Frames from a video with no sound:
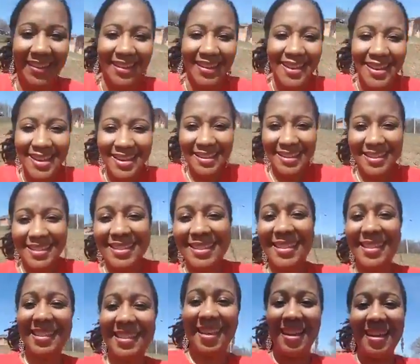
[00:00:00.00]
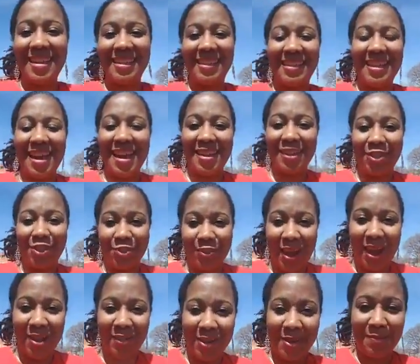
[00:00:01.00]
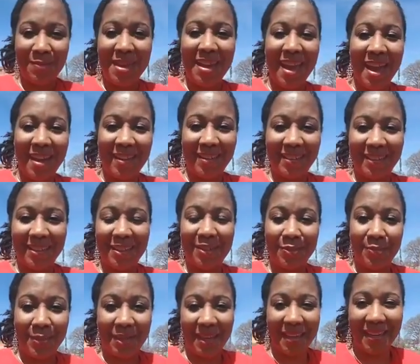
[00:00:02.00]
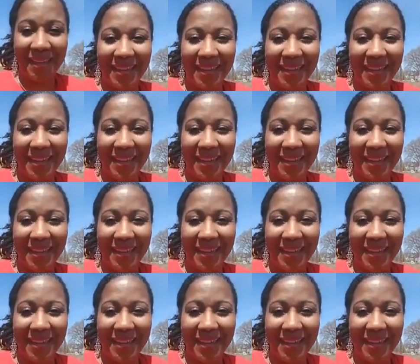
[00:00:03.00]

because the sun is kind of drowning me out a little bit.